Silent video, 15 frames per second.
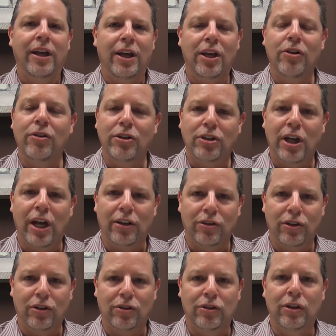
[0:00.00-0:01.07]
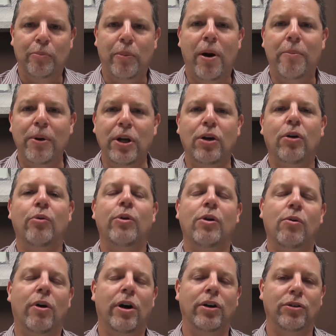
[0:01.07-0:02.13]
Here in Texas, the property code
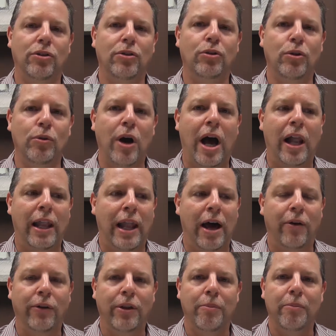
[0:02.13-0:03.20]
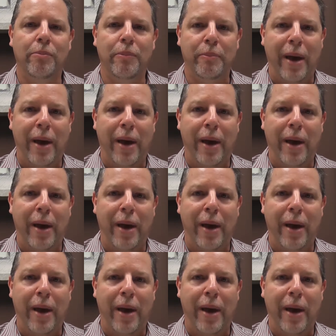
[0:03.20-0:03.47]
requires you to allow them